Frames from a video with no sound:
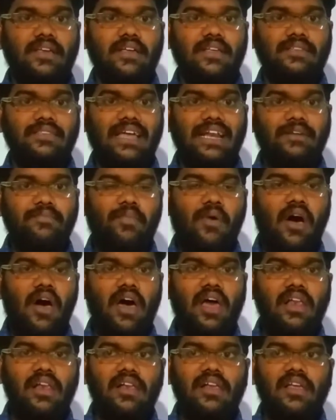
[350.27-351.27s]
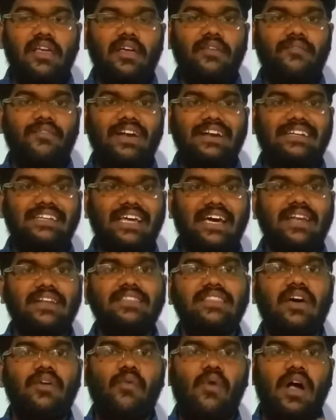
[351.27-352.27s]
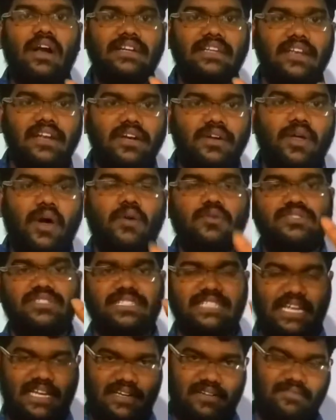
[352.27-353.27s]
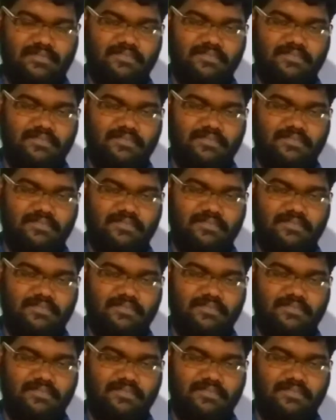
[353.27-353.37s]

that ball will turn the water into outside.